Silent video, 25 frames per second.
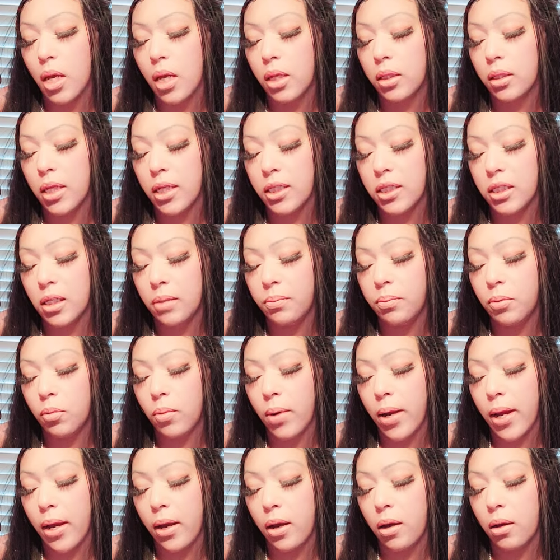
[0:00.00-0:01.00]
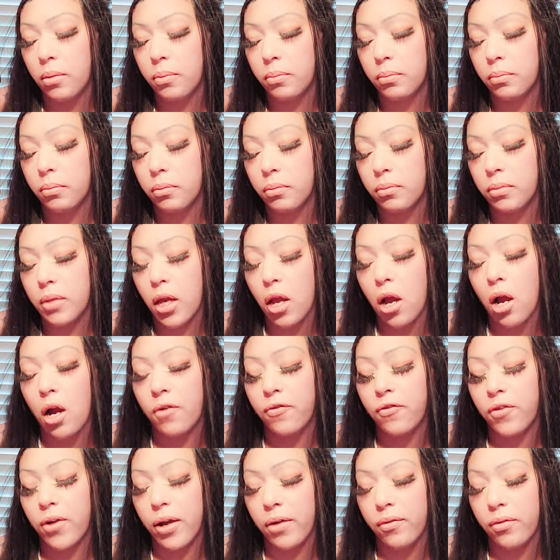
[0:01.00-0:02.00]
They sleep around. They are
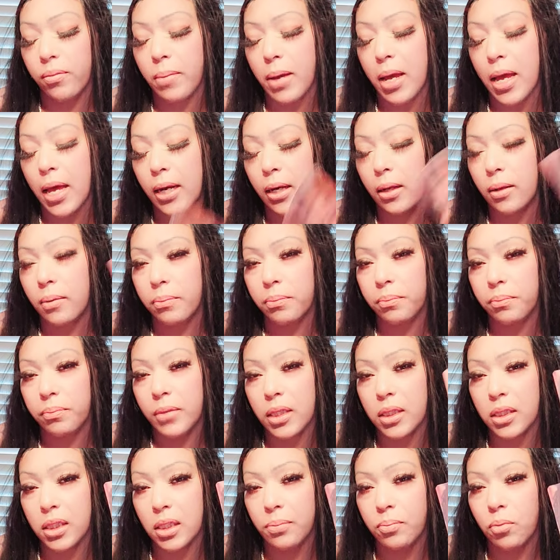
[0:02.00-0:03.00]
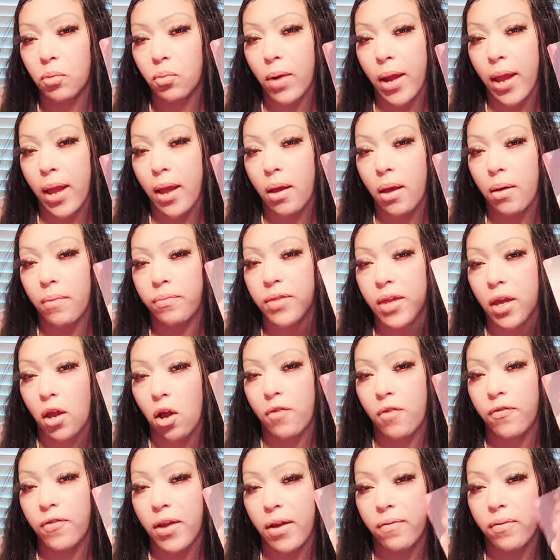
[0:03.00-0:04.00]
for everybody. They sleep around. They
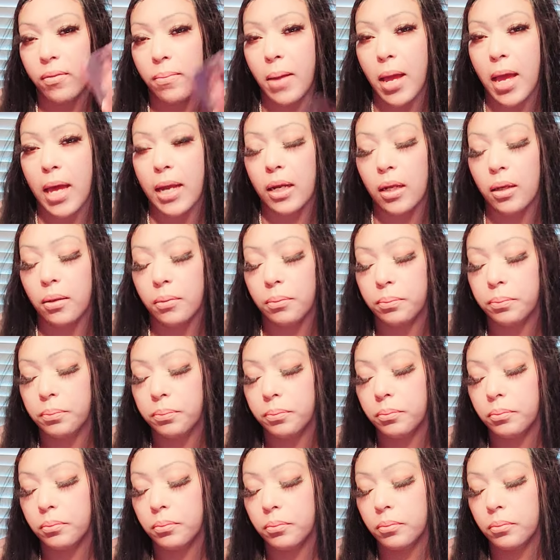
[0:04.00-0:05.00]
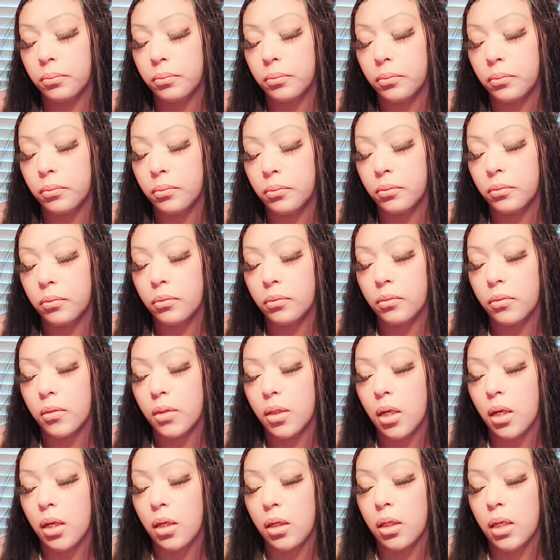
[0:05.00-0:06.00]
are for everybody.
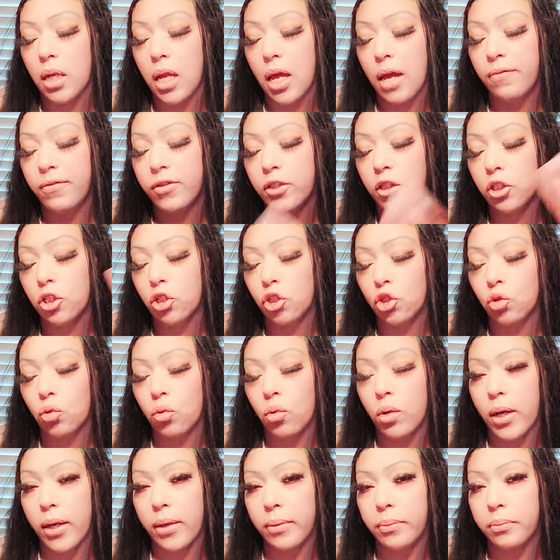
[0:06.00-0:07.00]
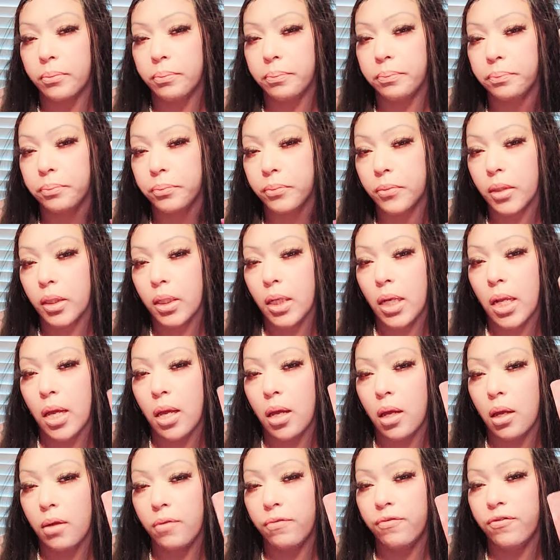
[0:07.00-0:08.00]
Love is destroyed.
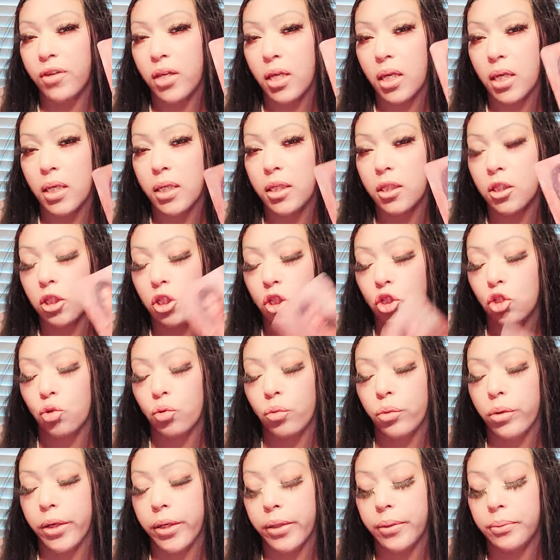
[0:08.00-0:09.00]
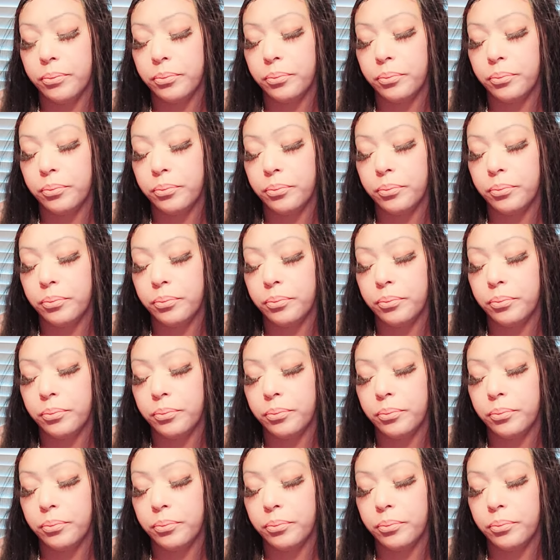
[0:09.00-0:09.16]
Love is destroyed.